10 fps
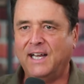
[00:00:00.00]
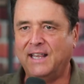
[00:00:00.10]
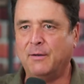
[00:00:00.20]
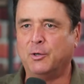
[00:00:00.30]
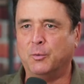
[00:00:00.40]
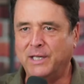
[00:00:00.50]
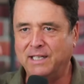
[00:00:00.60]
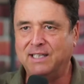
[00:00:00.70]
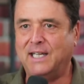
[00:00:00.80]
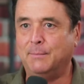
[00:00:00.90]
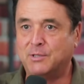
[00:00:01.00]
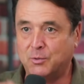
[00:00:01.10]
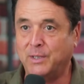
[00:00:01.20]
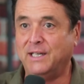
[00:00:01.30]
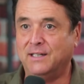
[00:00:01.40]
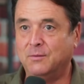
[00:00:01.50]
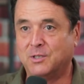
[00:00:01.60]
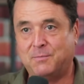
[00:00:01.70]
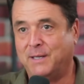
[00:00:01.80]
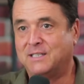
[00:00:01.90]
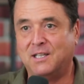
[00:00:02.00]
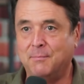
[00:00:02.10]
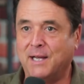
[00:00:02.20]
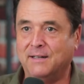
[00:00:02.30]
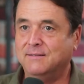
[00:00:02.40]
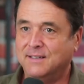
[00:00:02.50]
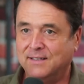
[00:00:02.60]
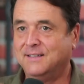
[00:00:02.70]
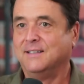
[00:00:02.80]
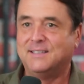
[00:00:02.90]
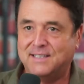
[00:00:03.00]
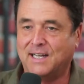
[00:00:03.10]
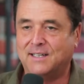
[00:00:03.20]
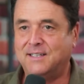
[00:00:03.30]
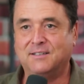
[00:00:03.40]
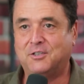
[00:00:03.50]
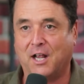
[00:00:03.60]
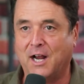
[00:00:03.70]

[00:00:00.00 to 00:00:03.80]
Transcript: And they would read "Keep Sweet," right. which basically meant, yeah. Stay, yeah.